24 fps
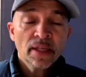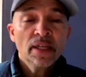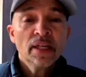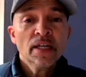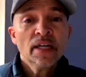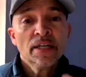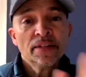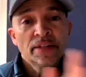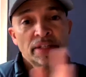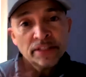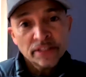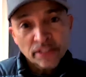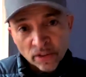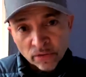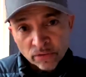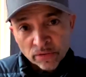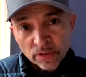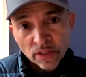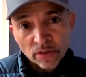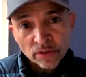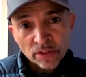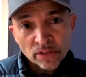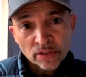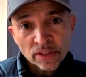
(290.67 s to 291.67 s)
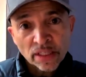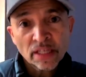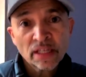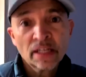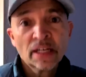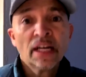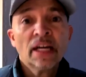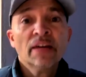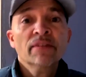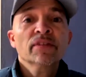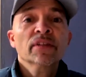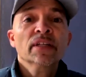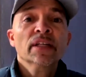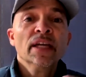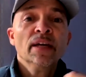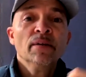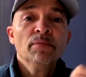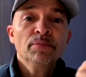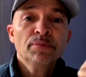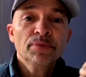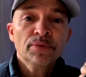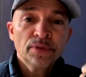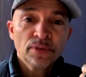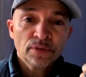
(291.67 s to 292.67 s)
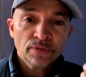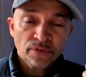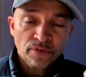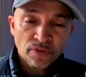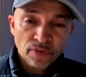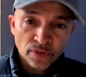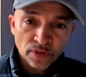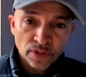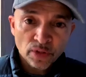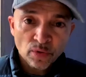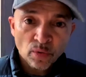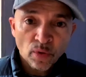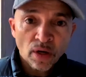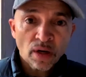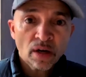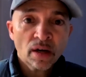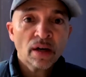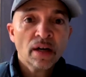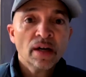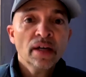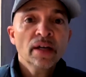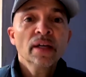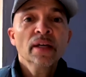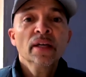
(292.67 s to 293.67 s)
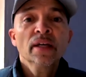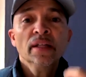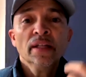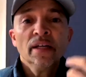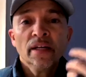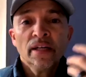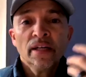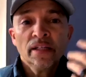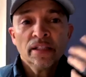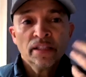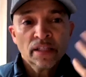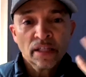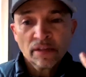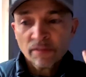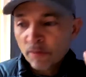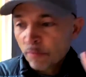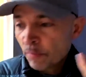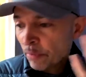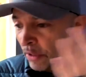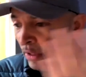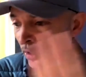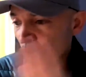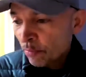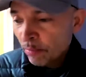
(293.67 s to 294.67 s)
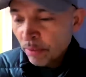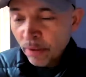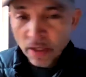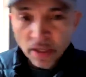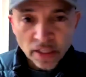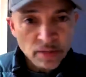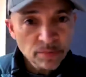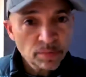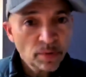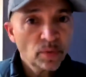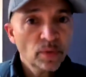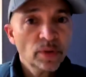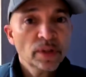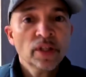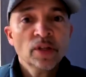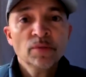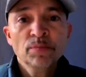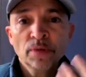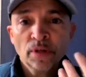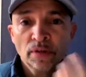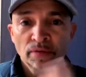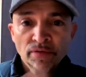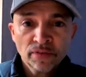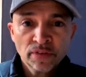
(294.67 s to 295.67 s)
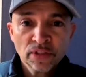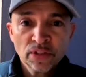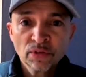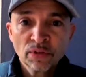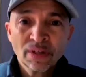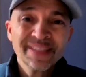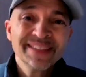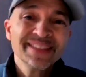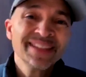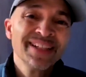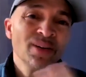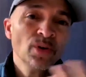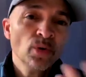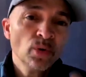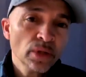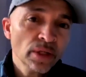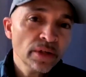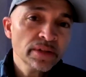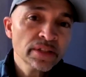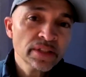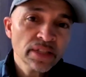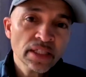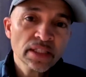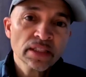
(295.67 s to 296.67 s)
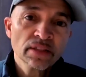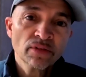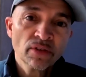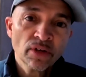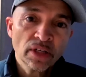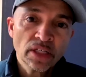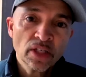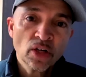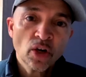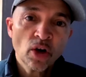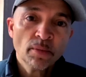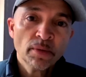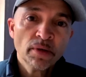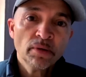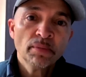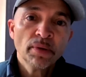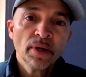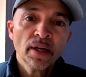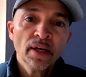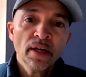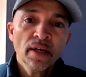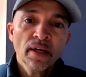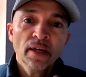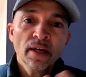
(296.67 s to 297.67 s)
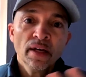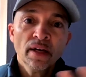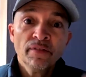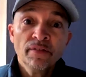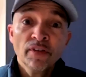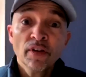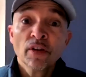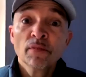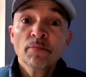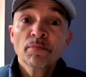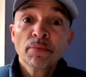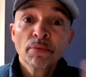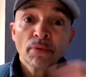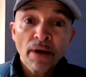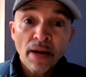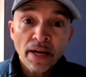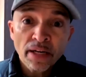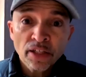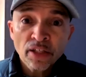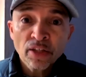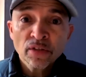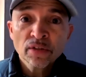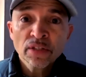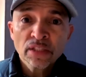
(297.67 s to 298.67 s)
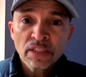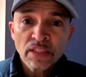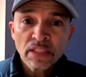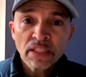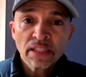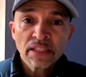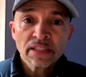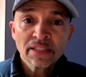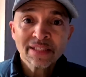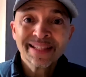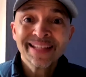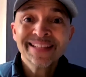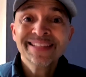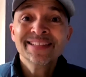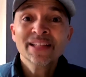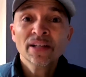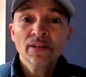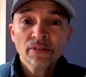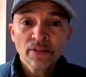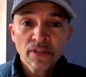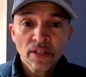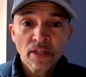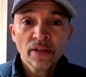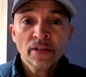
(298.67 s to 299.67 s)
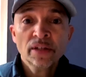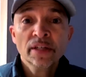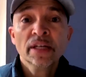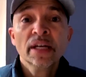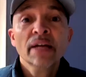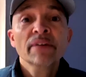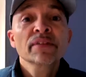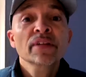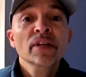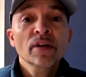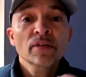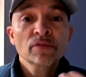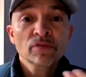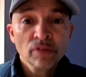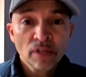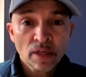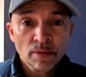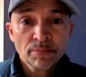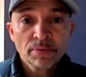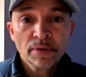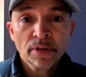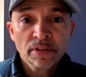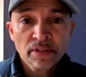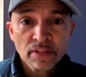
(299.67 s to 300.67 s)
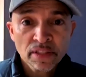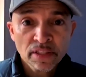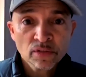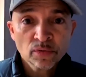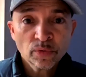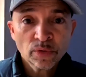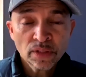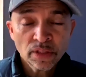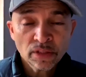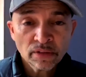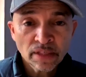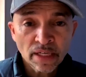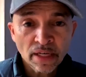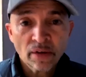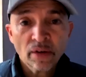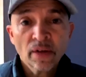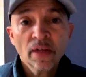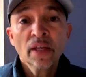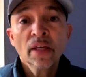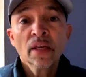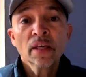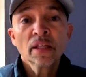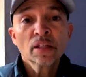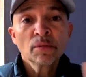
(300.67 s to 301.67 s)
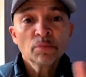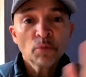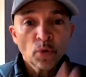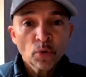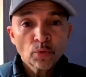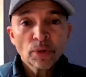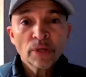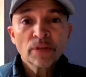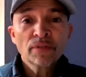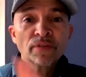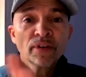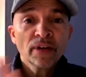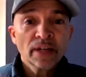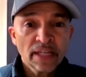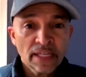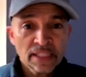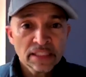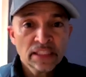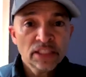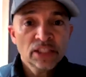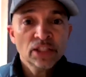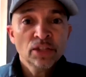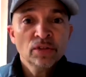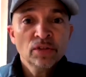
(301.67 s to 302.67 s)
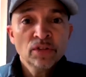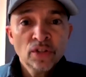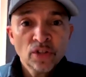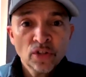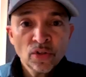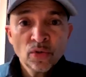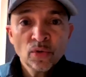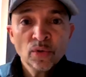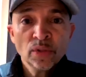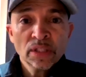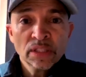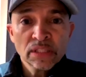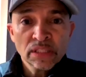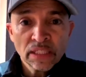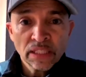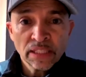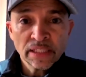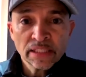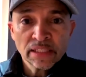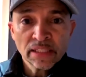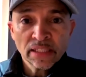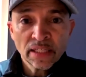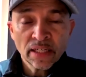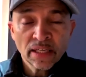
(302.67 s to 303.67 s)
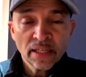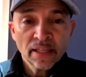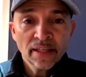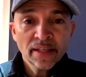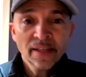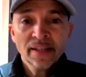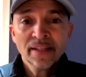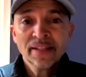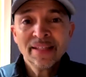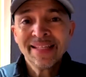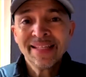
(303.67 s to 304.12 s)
and they don't know you, they're going to have to get proof of who you are. You're going to have to bring your passport with you, proof of address. All those things are very common, but if you're brand new to the solicitor, they don't know, you're going to have to go through that process with you. Now, the more refinances you do with a solicitor, the